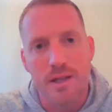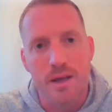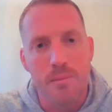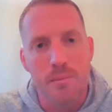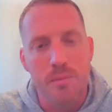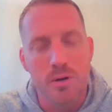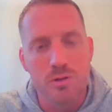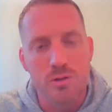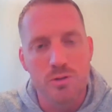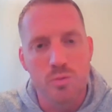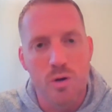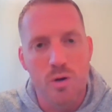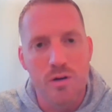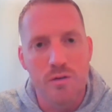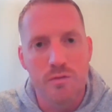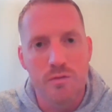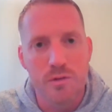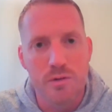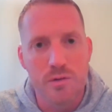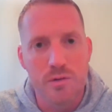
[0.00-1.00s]
that bodes
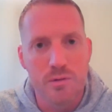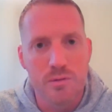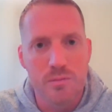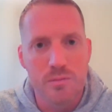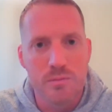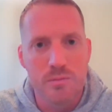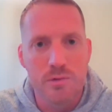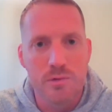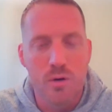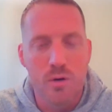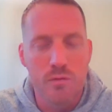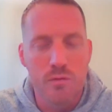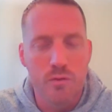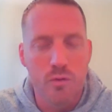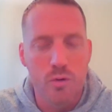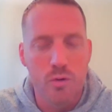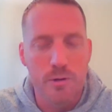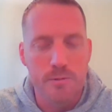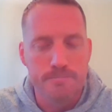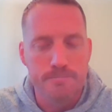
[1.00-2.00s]
well for going
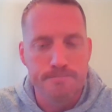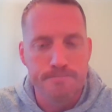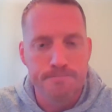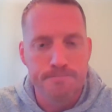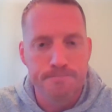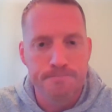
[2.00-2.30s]
forward.